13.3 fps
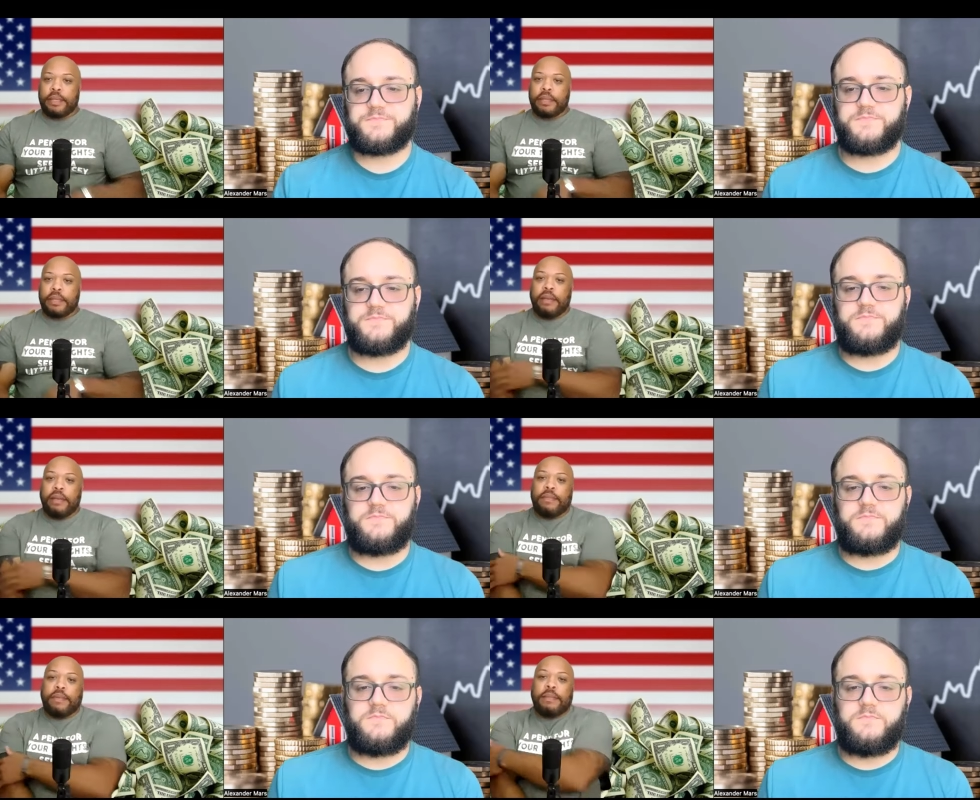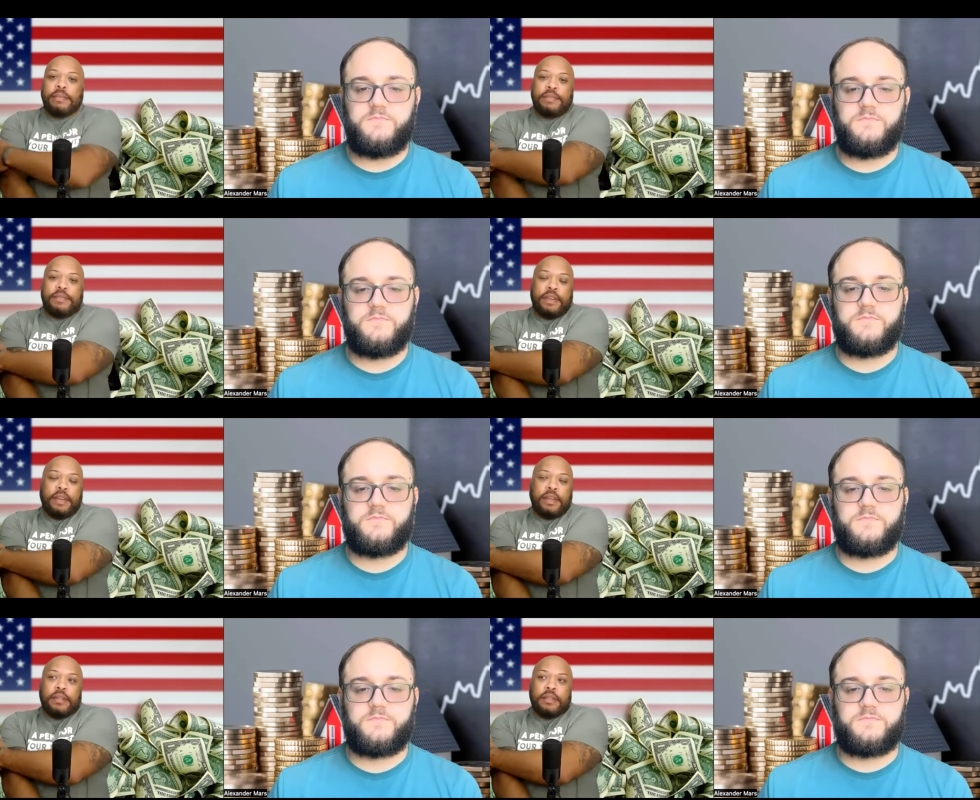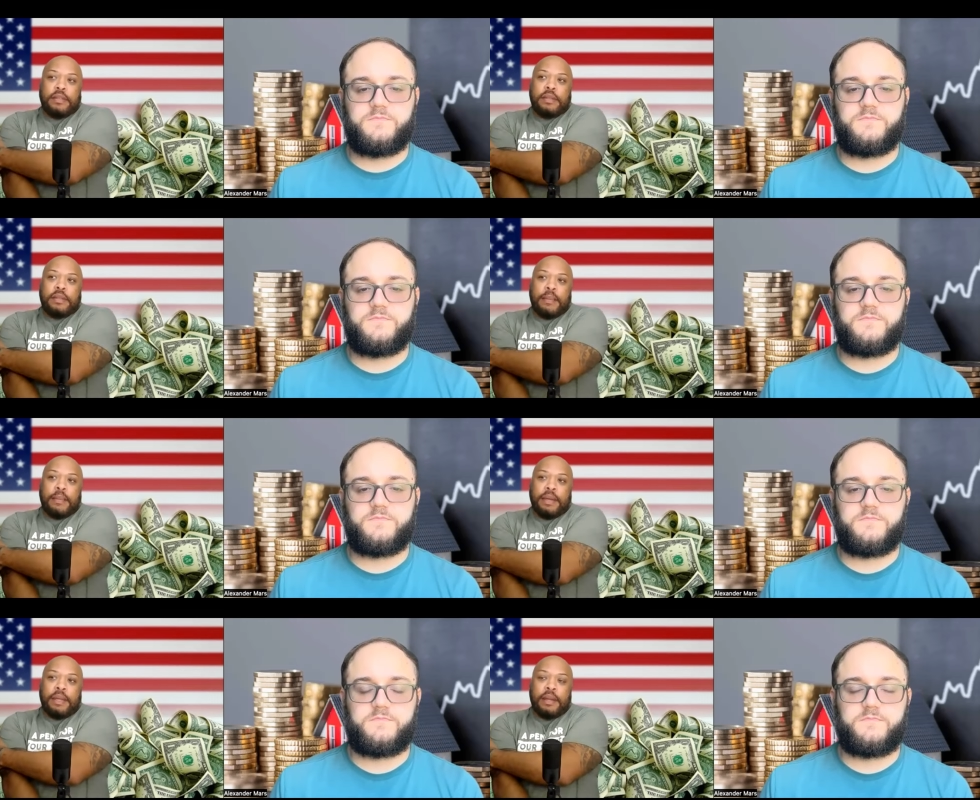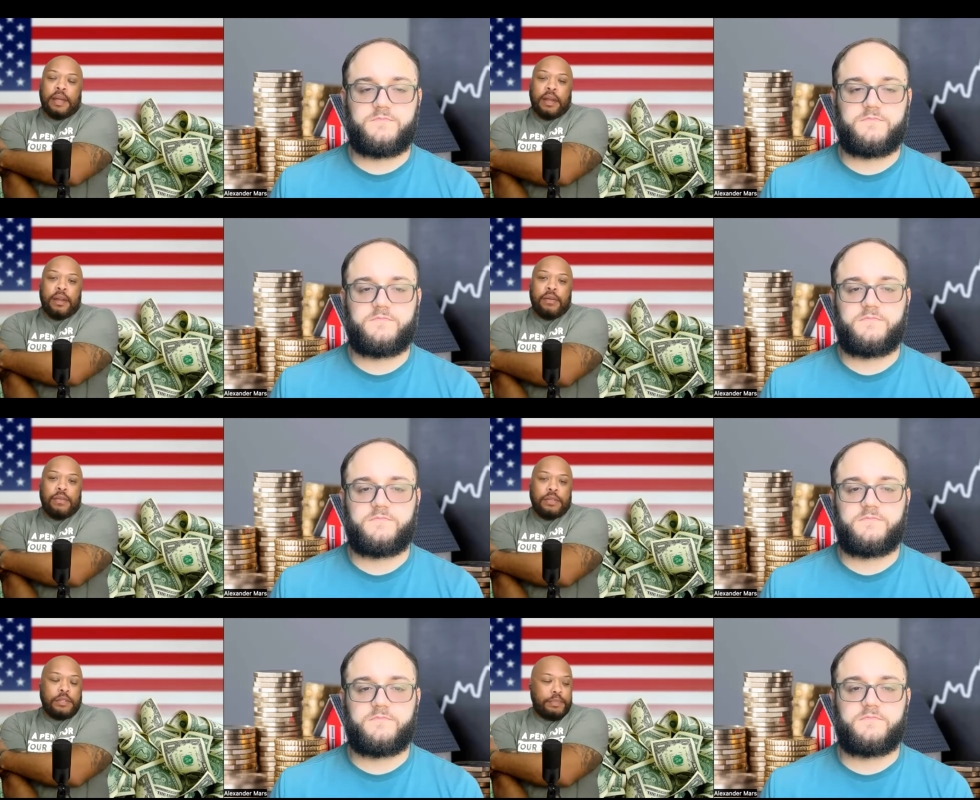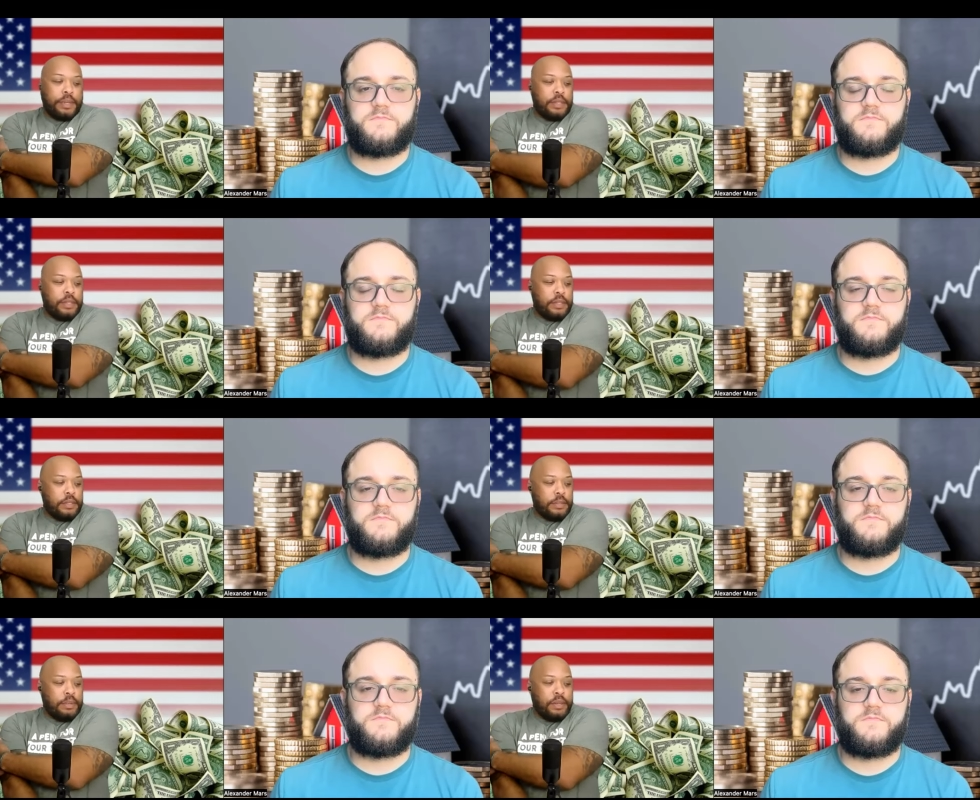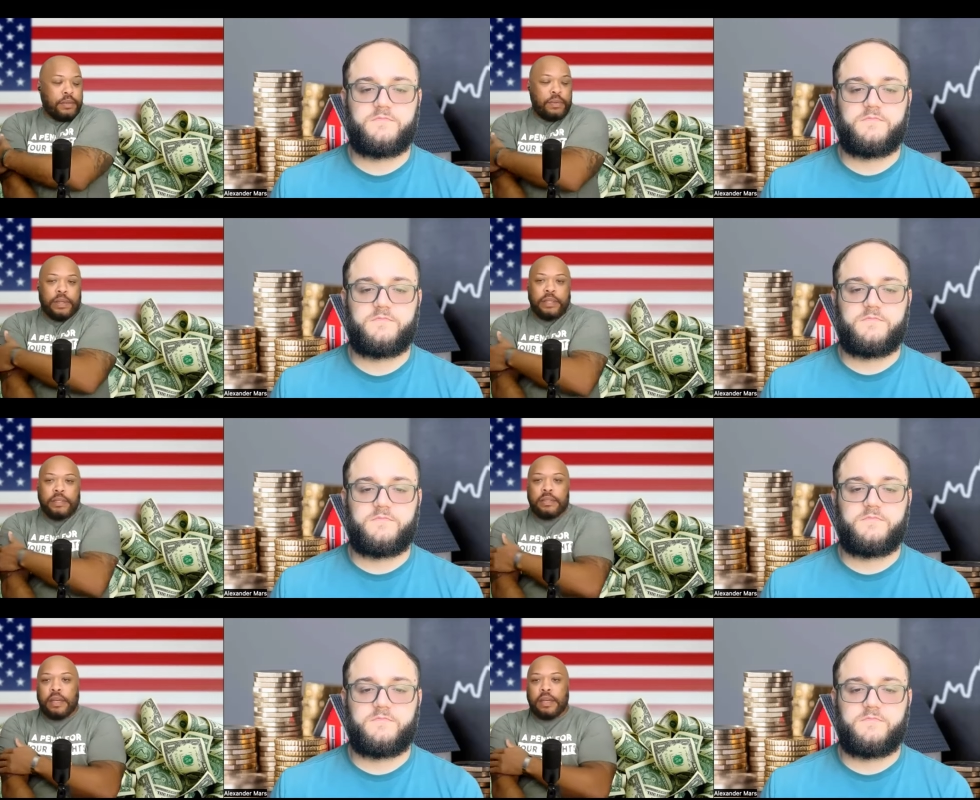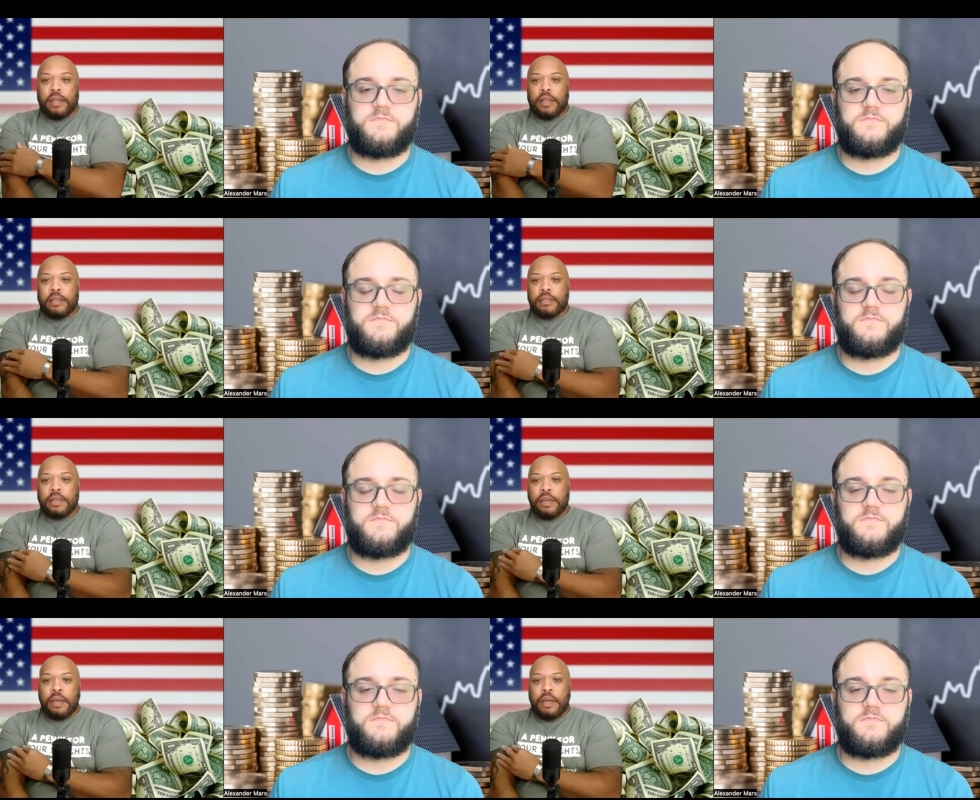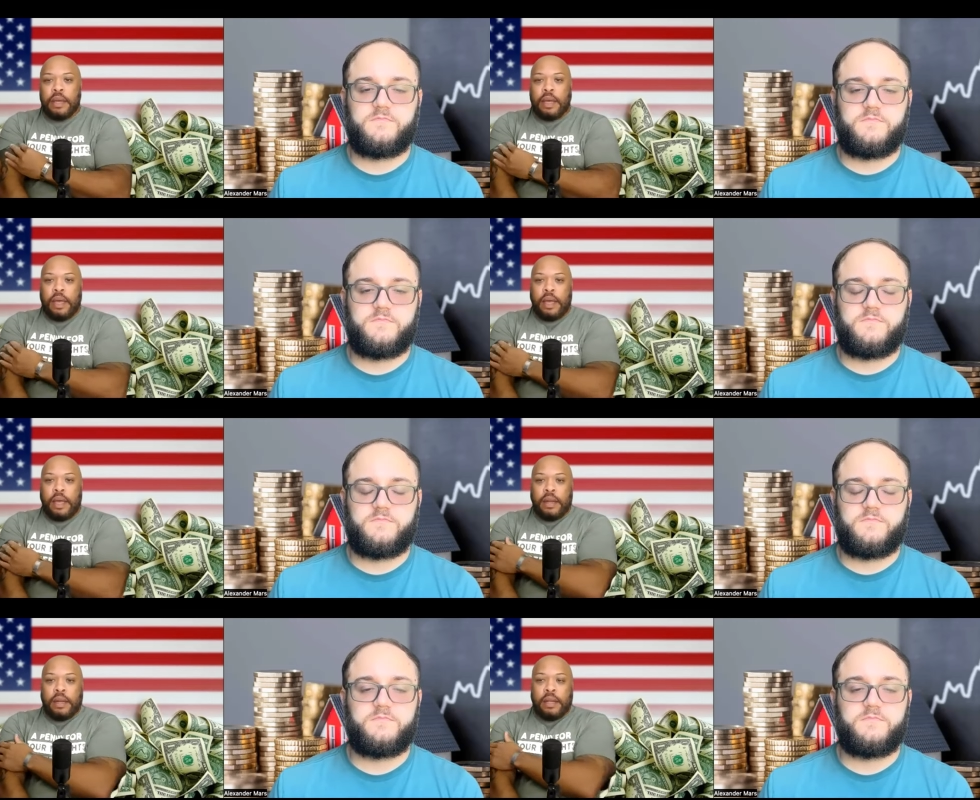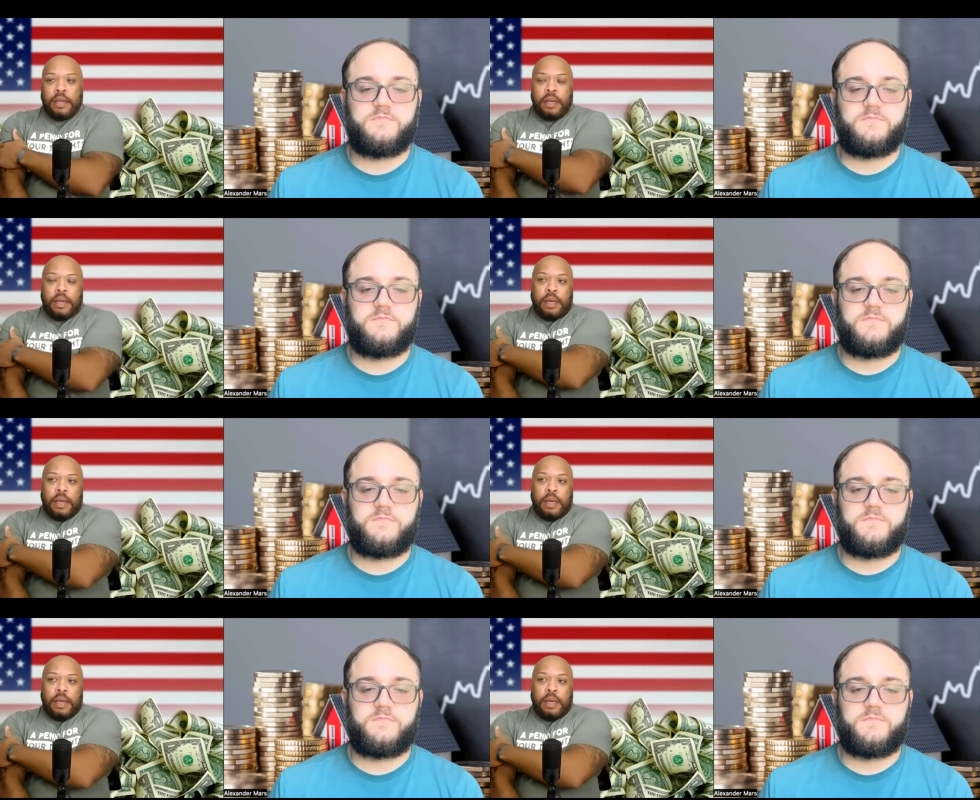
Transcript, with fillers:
Speaker 1: big dave ramsey fans i mean i know he's preaching his book when he's saying this and